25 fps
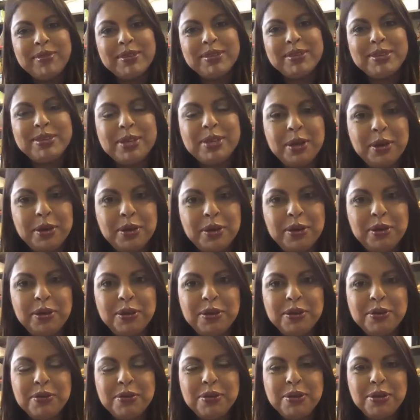
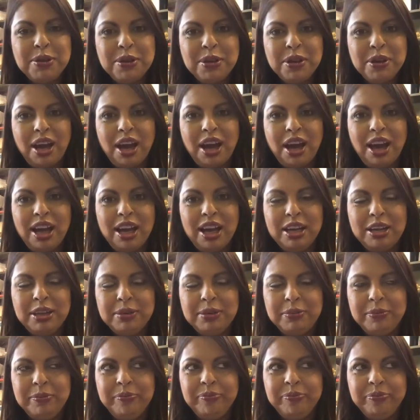so
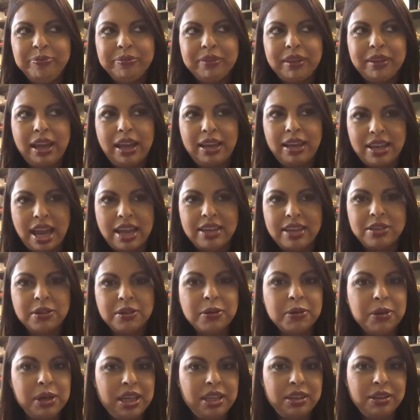and to
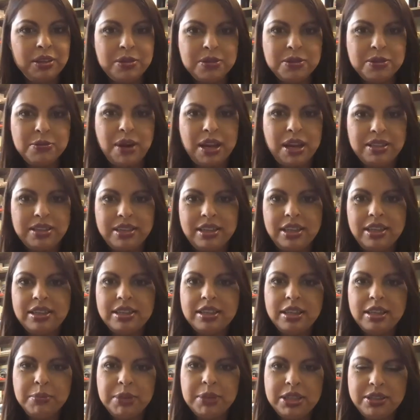create those
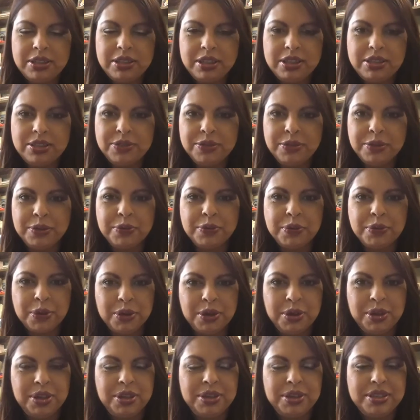resonant images through
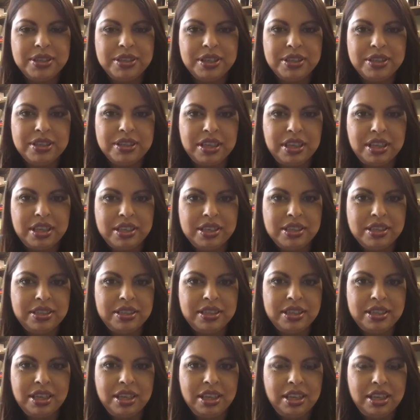words is
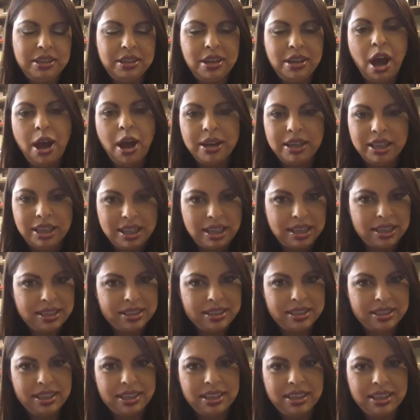not
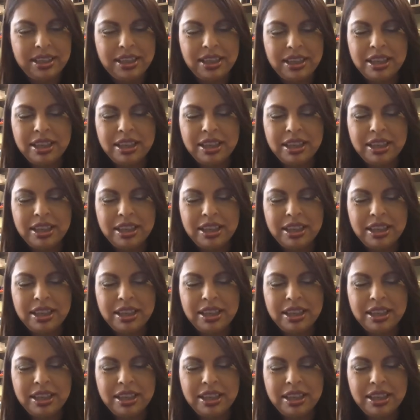easy.